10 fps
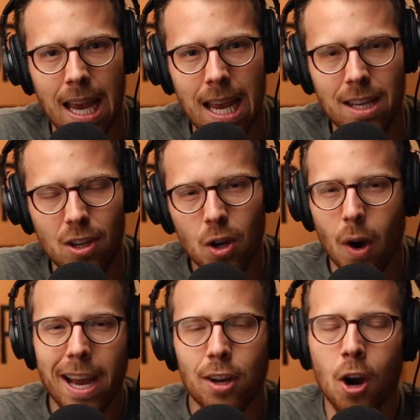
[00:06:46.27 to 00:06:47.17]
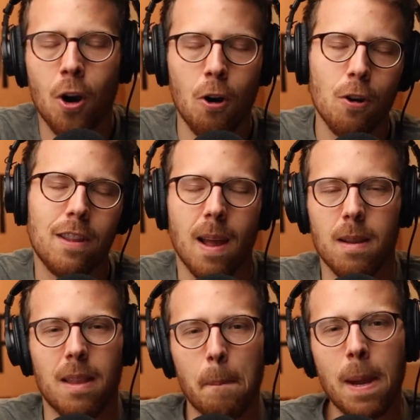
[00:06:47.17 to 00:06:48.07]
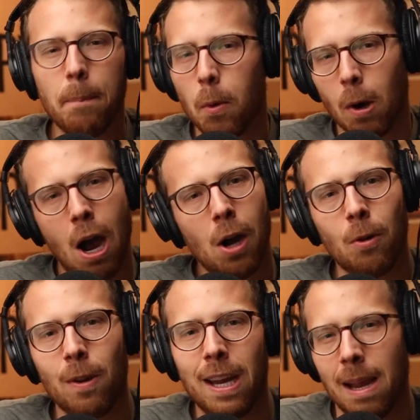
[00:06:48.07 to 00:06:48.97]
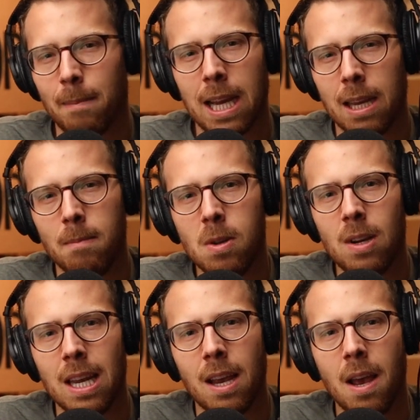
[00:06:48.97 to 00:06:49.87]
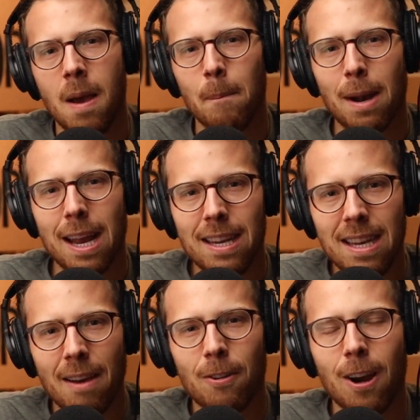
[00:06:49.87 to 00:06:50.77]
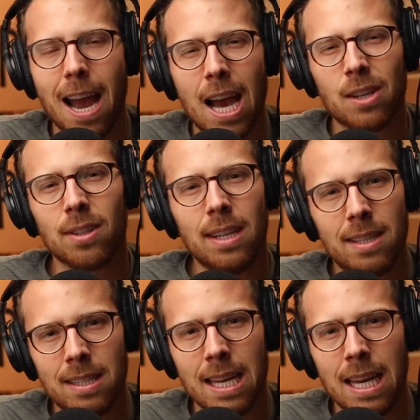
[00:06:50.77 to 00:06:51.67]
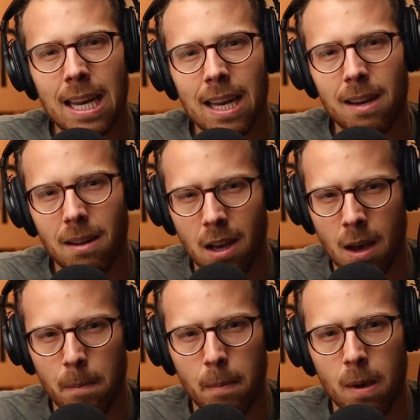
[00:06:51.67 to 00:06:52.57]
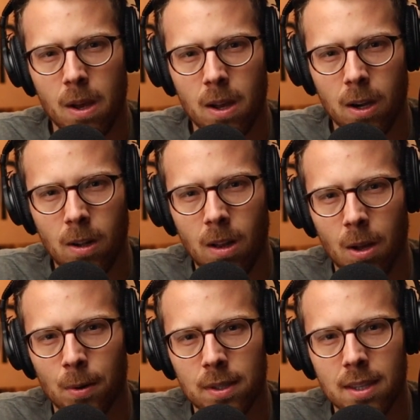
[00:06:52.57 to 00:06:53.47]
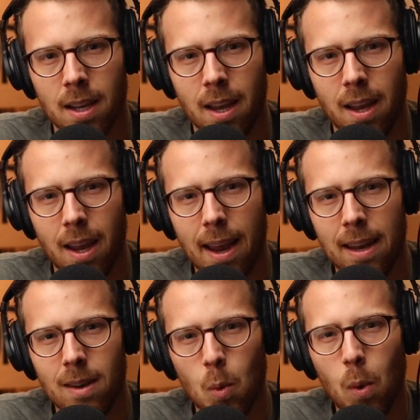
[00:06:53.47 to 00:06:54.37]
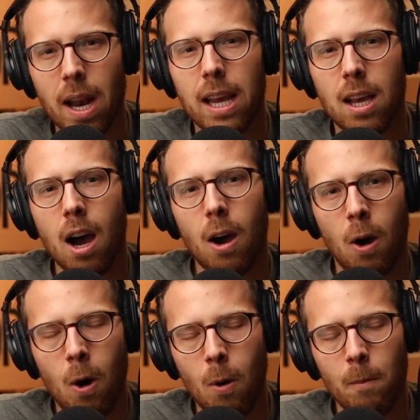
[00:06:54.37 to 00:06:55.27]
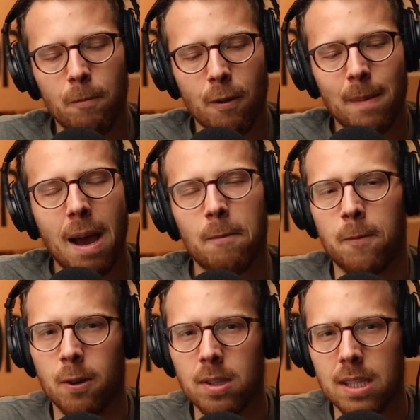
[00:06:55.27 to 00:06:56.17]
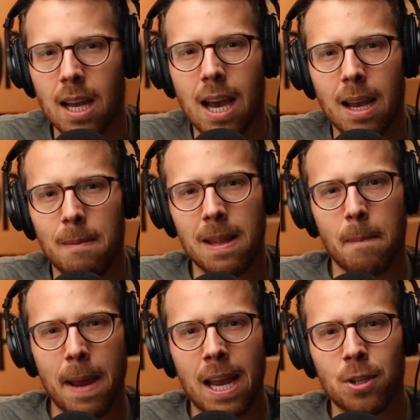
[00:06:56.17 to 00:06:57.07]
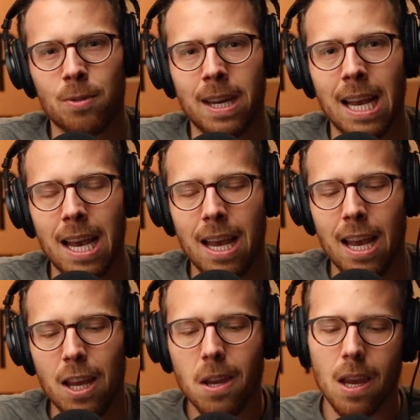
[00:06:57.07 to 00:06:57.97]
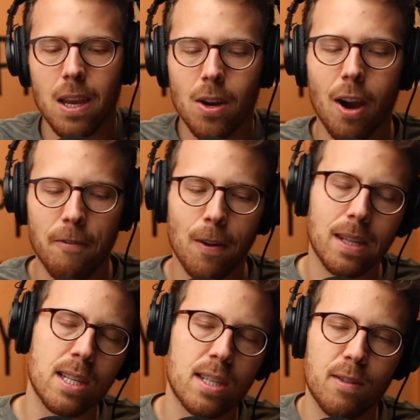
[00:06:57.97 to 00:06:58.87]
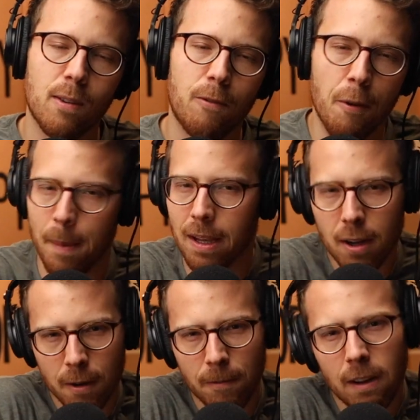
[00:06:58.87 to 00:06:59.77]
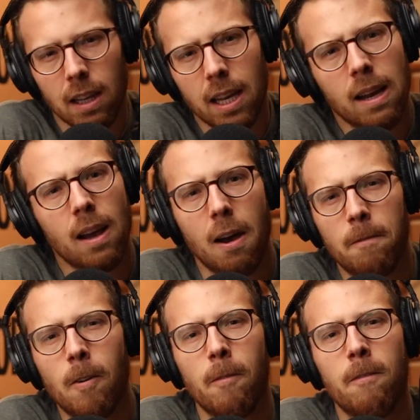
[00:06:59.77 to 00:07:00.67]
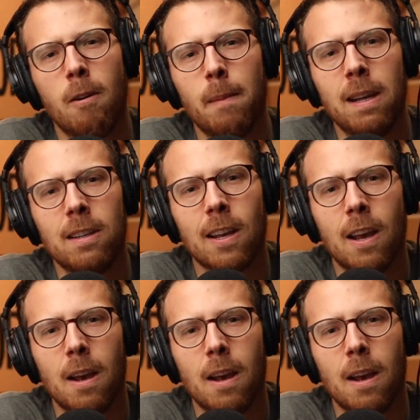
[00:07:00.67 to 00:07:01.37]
And, I had heard that people were hungry in my community, but I had never actually seen it up close. And when I got home from that first time in the pantry, I felt this familiar feeling of fulfillment,